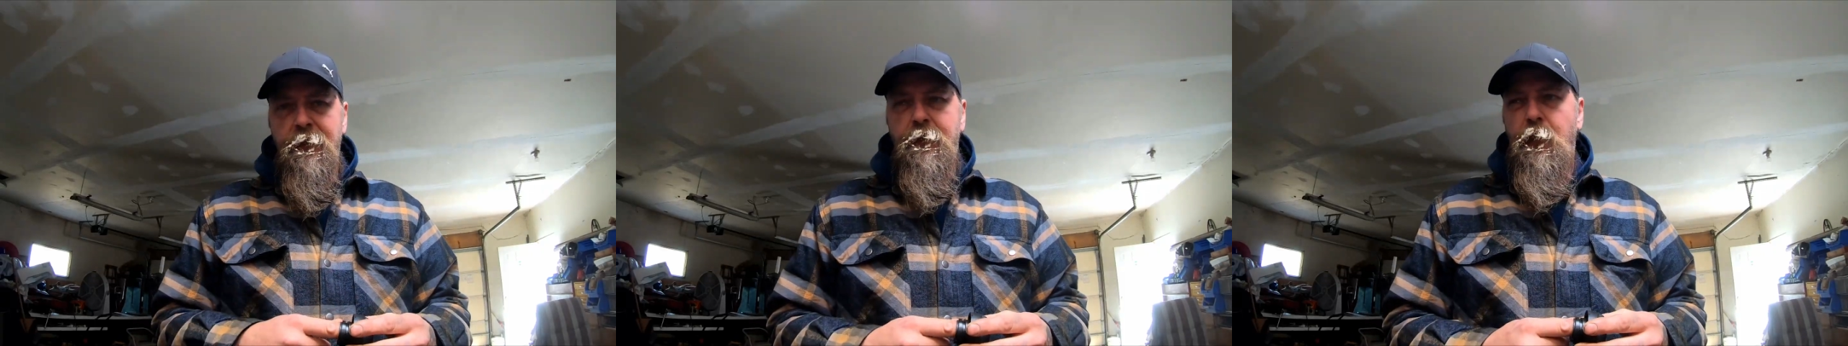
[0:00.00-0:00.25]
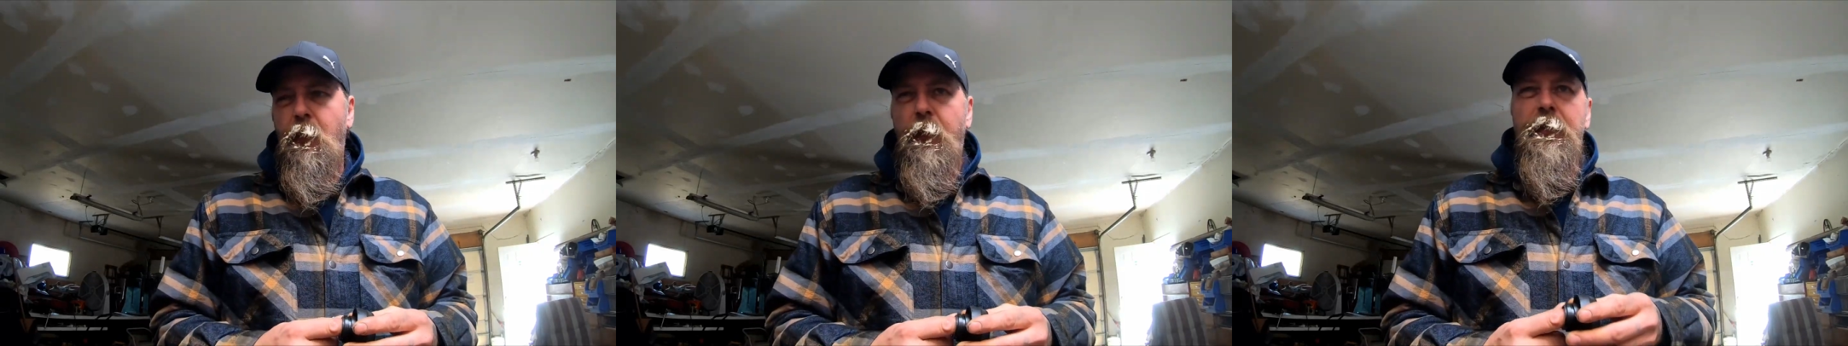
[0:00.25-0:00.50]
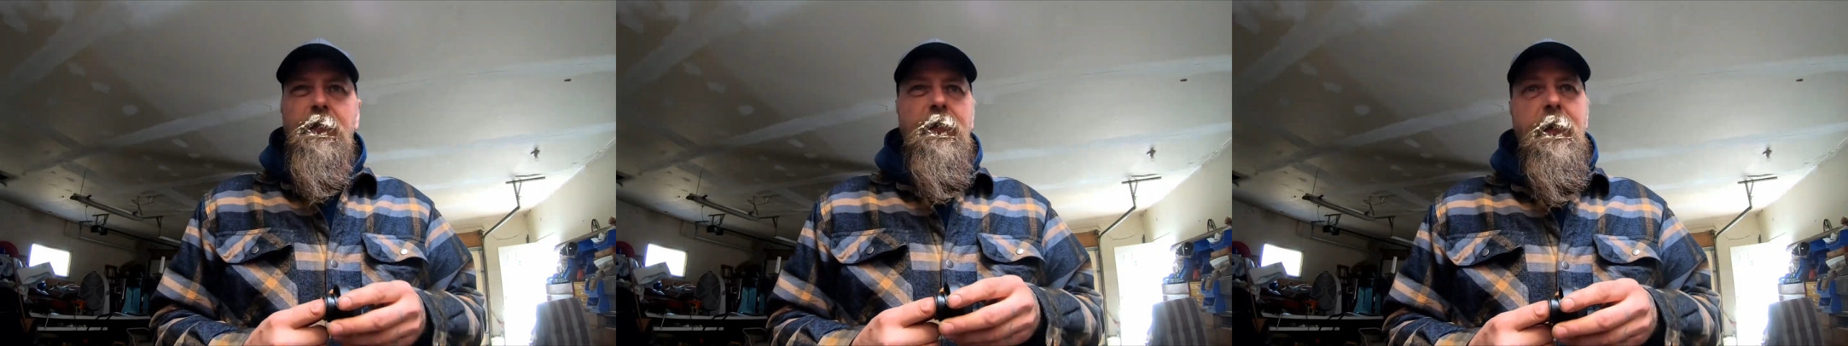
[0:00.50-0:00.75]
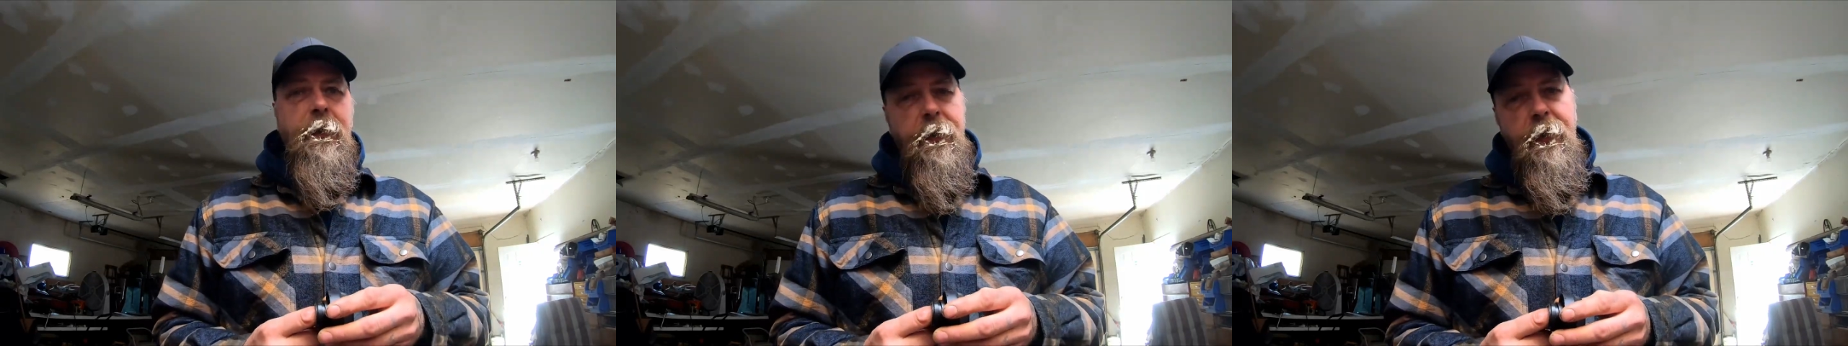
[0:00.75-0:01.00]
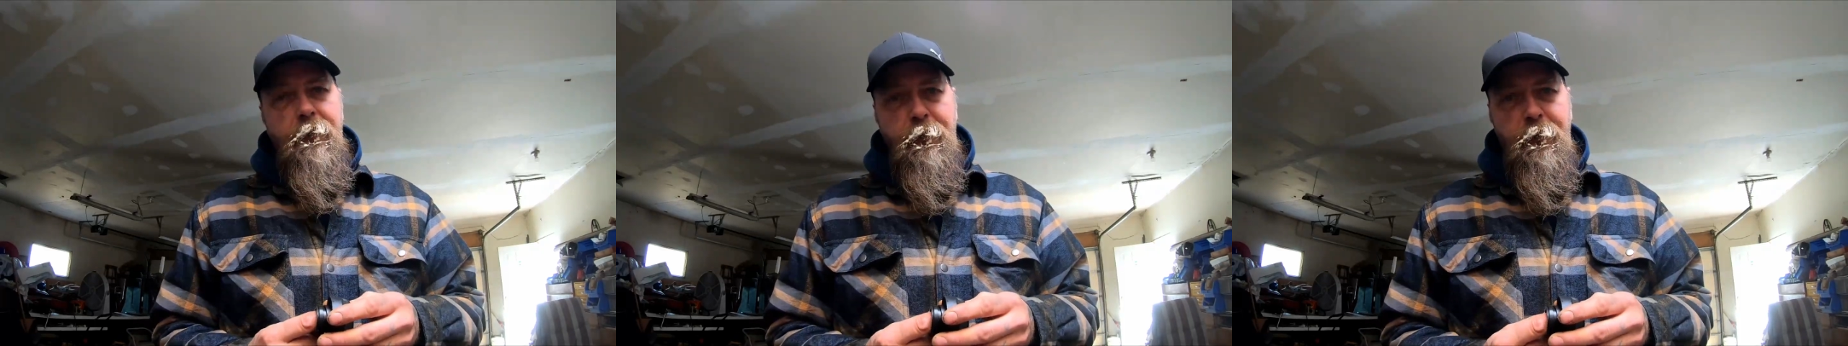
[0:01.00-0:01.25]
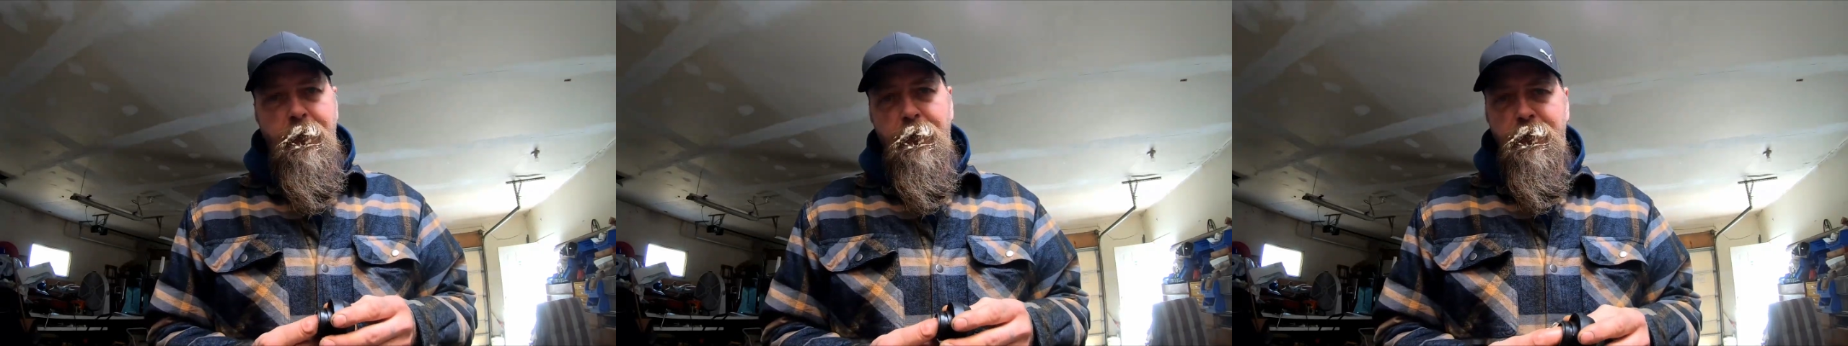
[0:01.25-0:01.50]
a lower intake
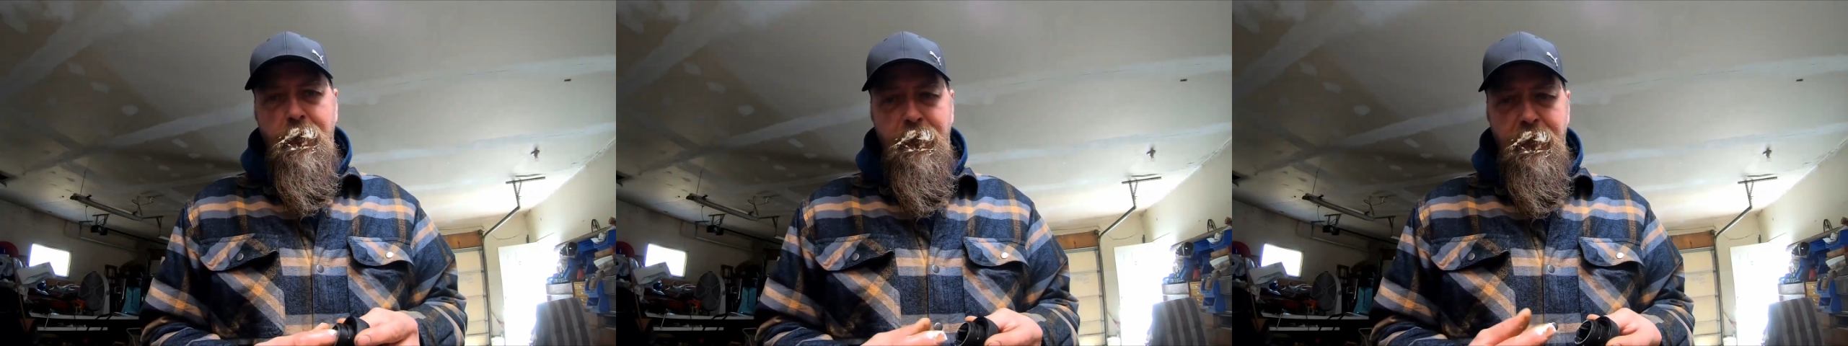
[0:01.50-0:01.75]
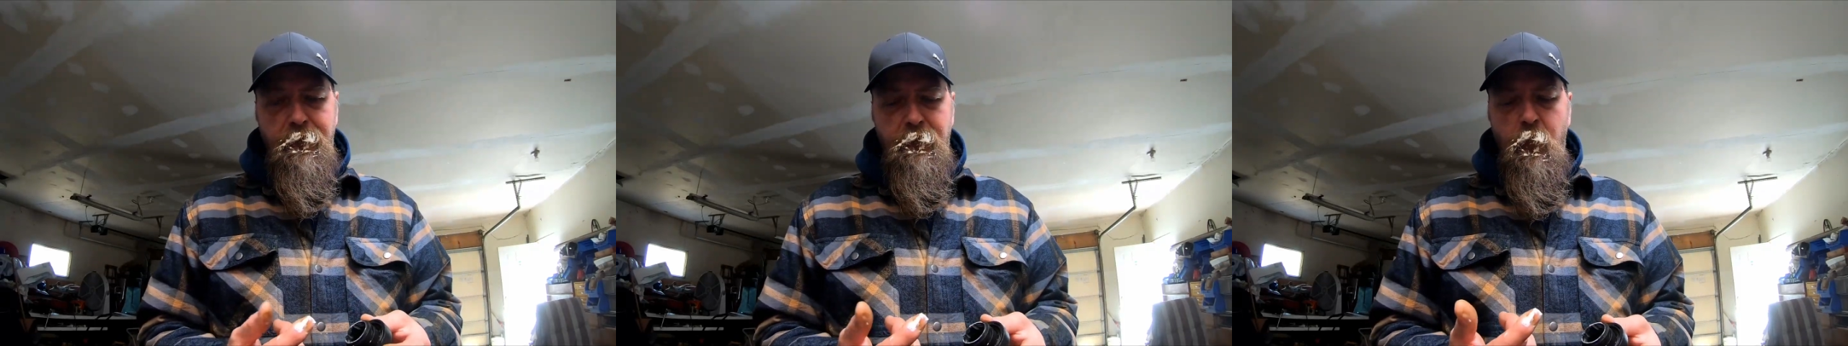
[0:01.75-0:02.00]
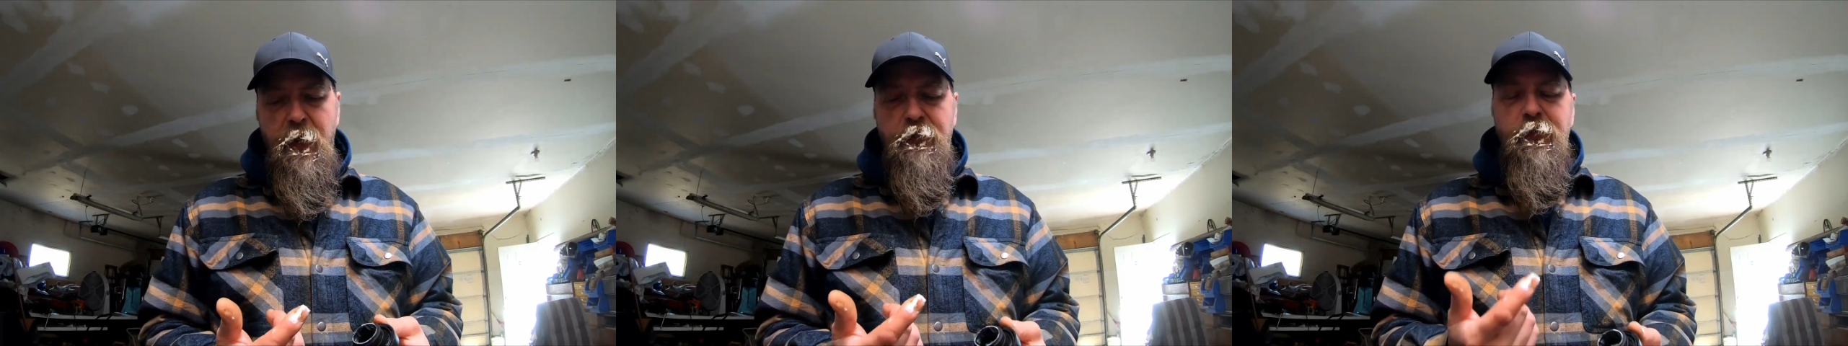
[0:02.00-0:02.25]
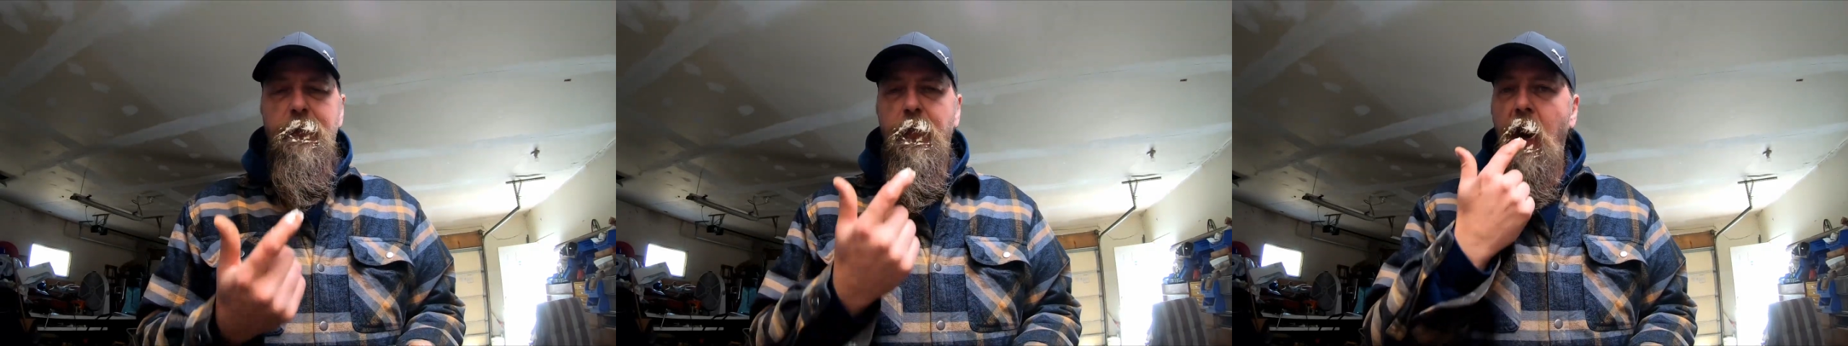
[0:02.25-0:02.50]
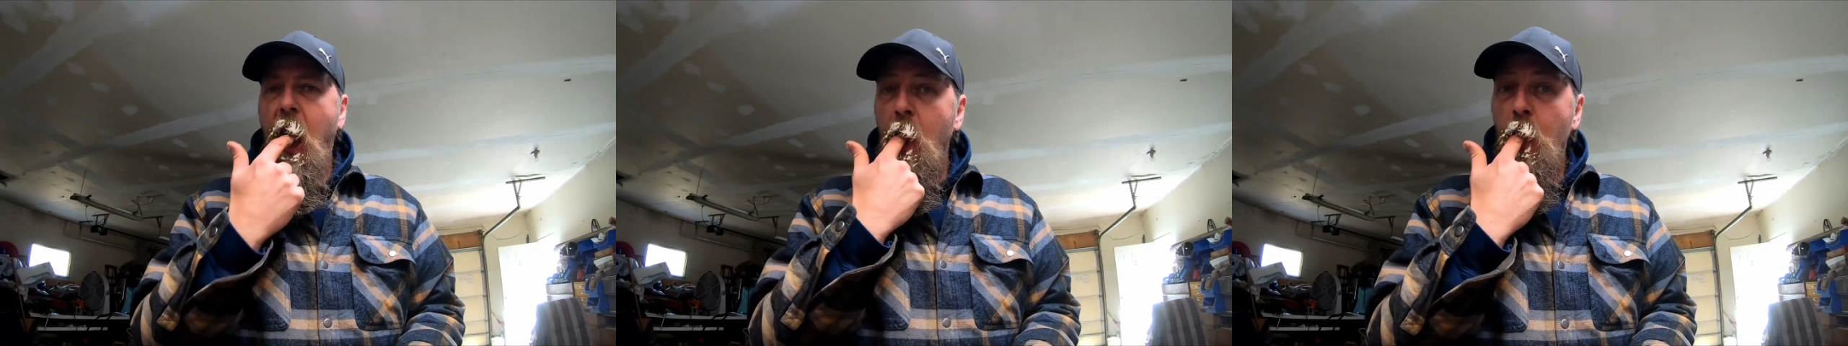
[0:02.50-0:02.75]
gasket or something way cheaper.